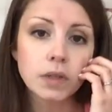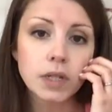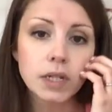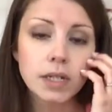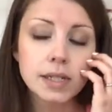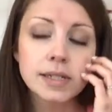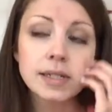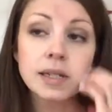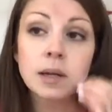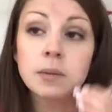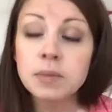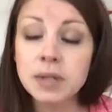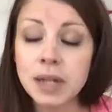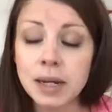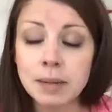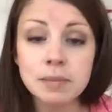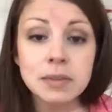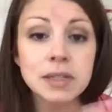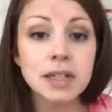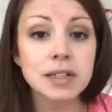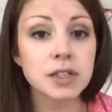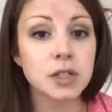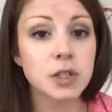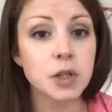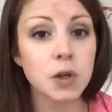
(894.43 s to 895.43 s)
Sometimes
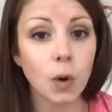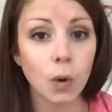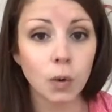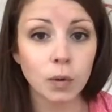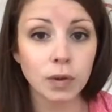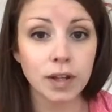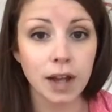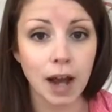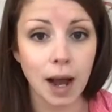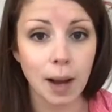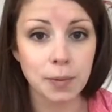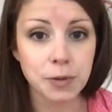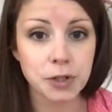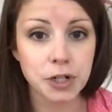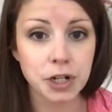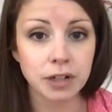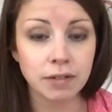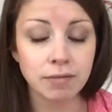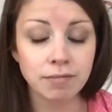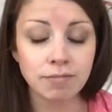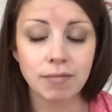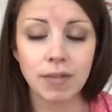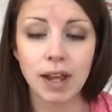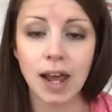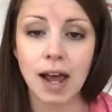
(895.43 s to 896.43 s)
it's the only
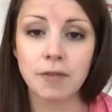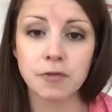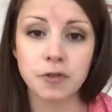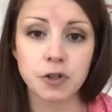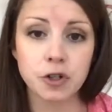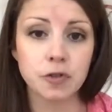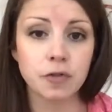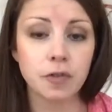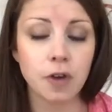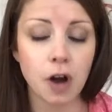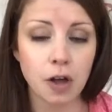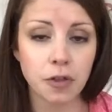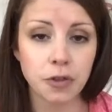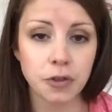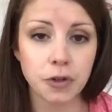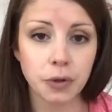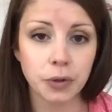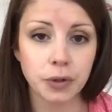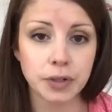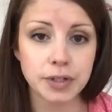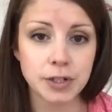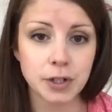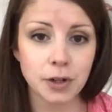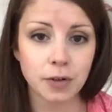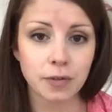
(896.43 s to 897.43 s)
option after you've gone through
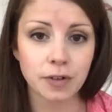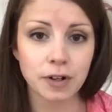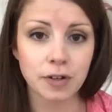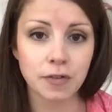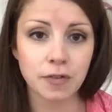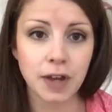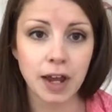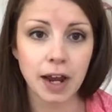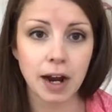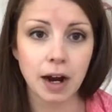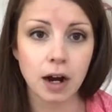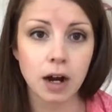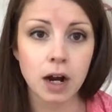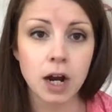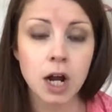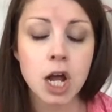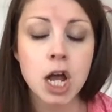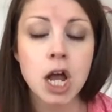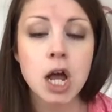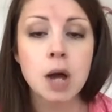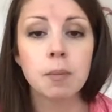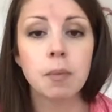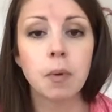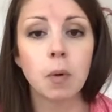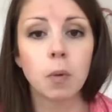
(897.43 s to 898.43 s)
conservative care,
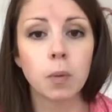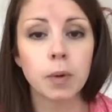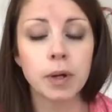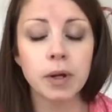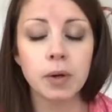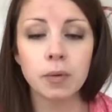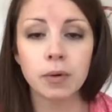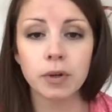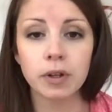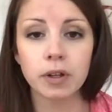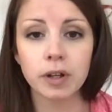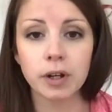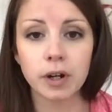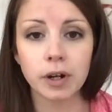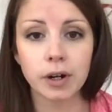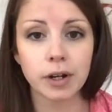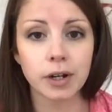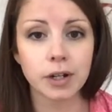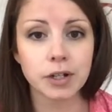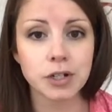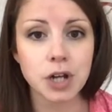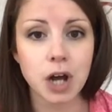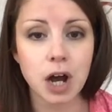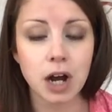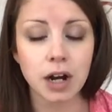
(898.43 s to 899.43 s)
but we really are
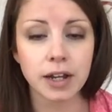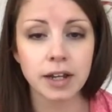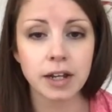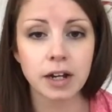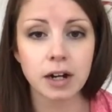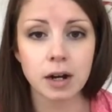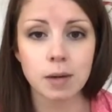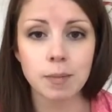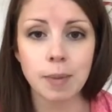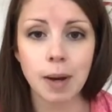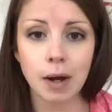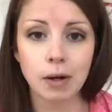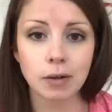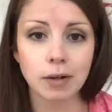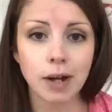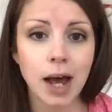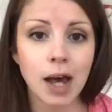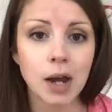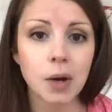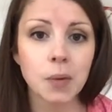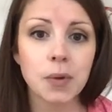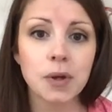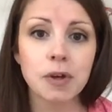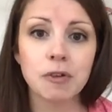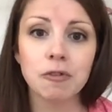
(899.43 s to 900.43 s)
going to talk here about how
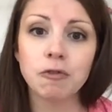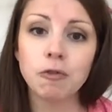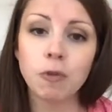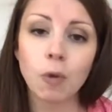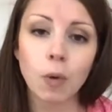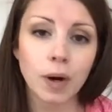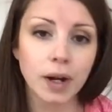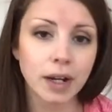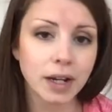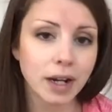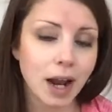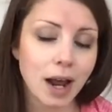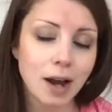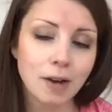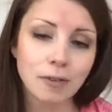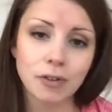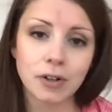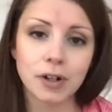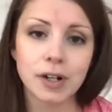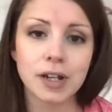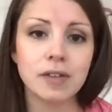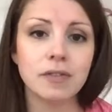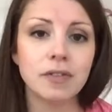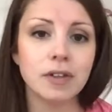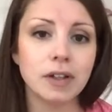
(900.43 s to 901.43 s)
do we avoid ever
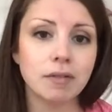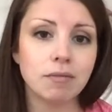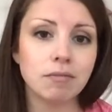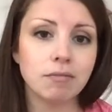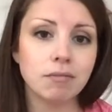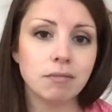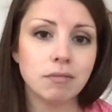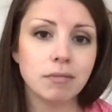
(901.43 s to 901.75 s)
even